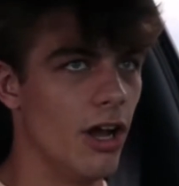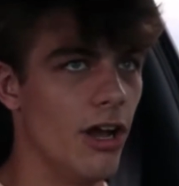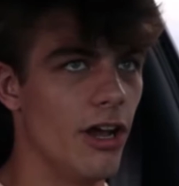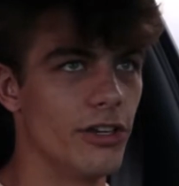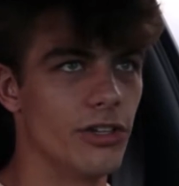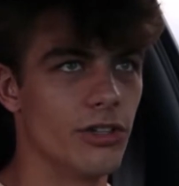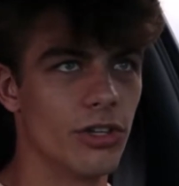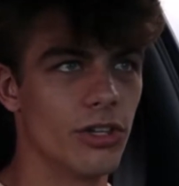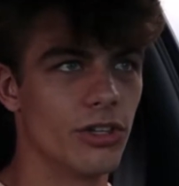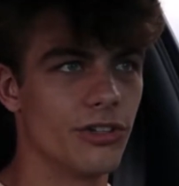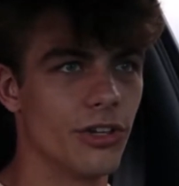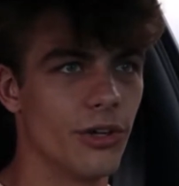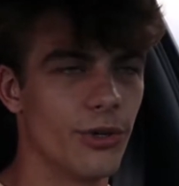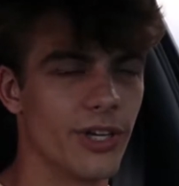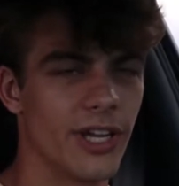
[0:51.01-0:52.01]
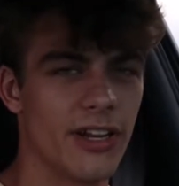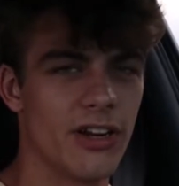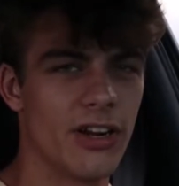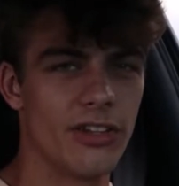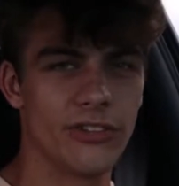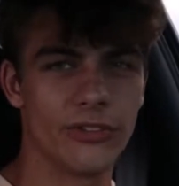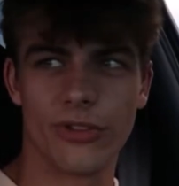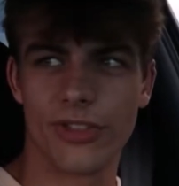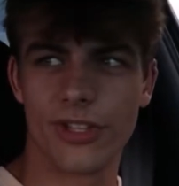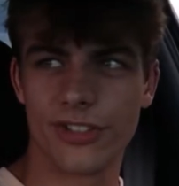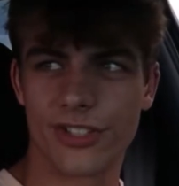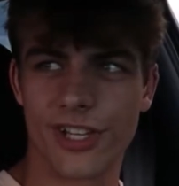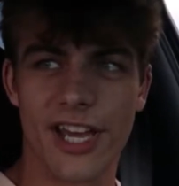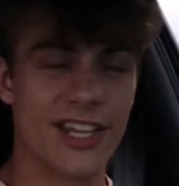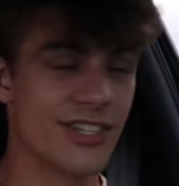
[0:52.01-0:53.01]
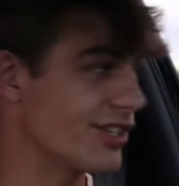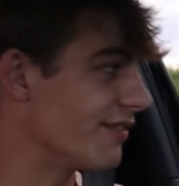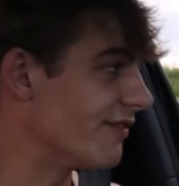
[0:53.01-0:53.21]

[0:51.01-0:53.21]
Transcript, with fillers: i to do little touge runs with these guys.